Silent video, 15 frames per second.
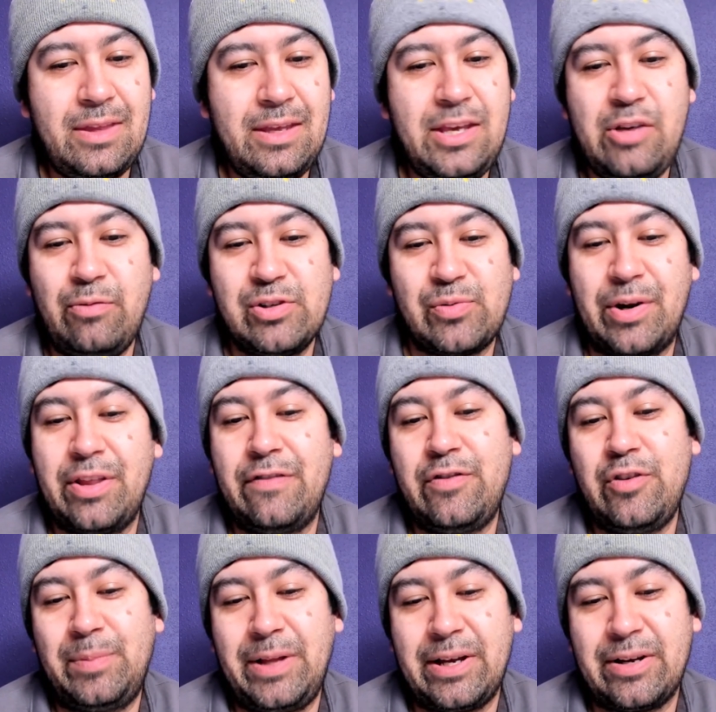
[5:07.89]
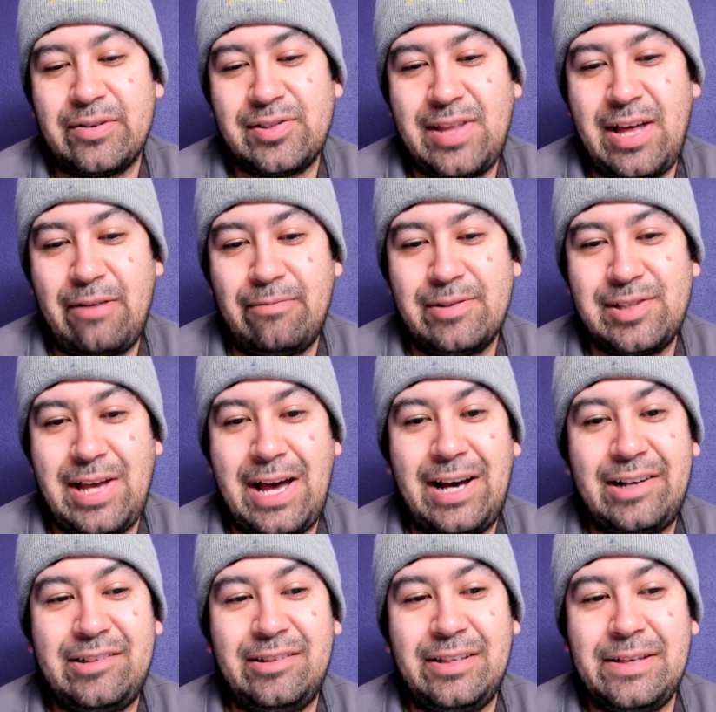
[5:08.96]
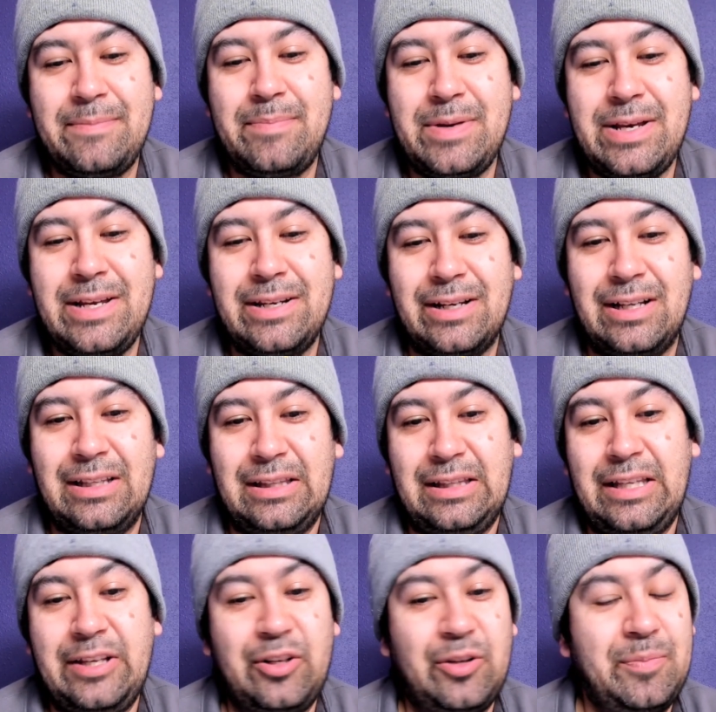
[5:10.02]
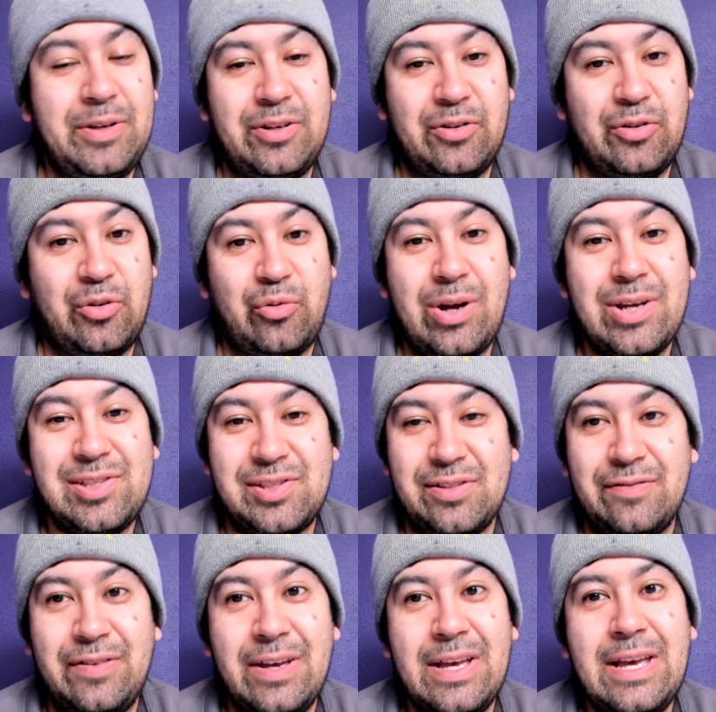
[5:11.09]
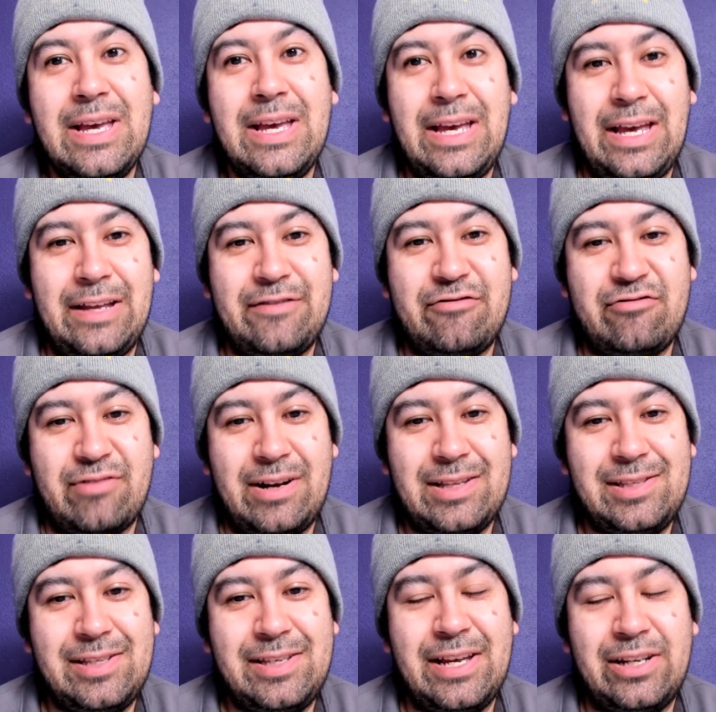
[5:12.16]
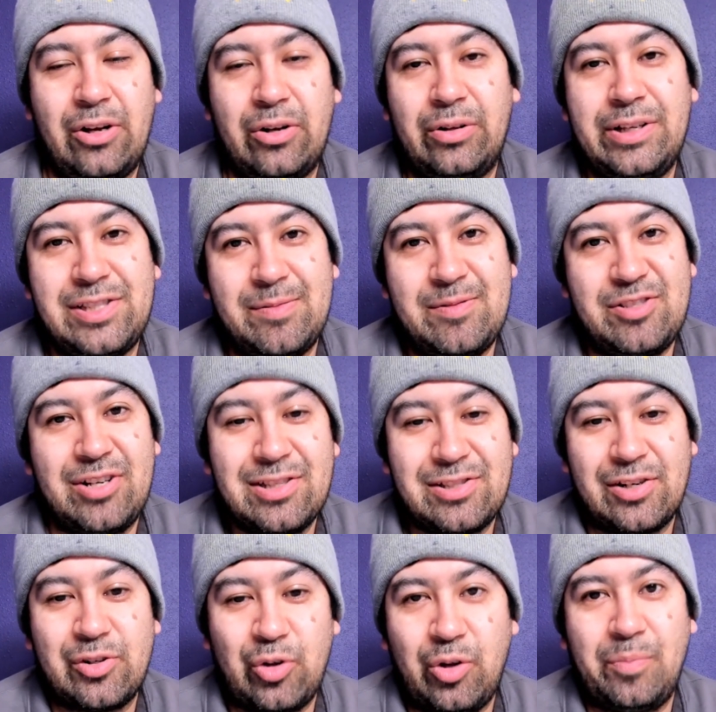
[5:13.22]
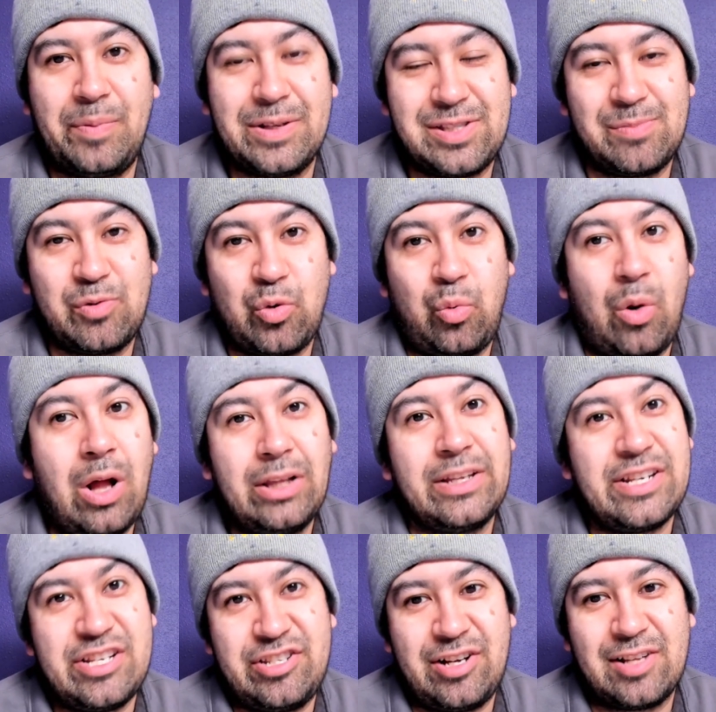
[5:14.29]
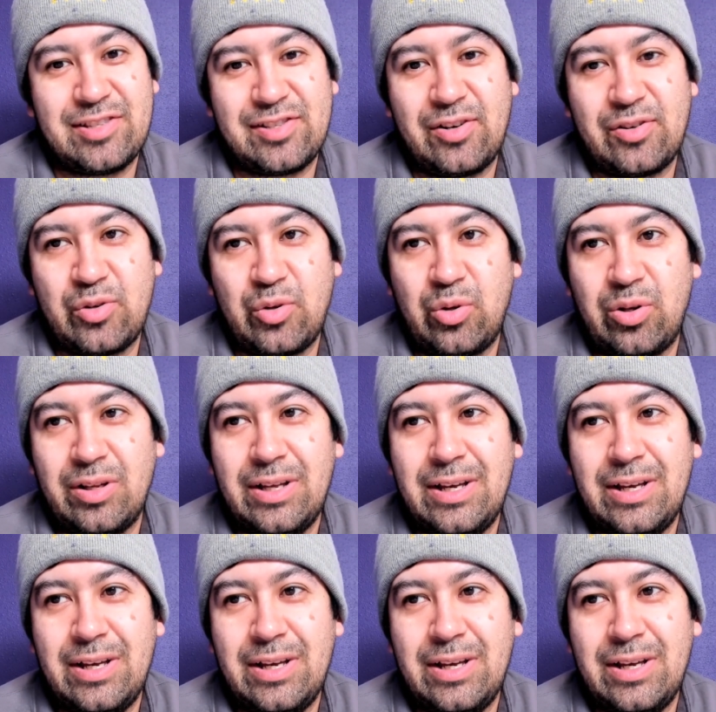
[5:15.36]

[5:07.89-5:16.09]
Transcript: He was one of the few players that was actually being a little bit aggressive and trying to get not only some shots on goal, but some quality shots on goal.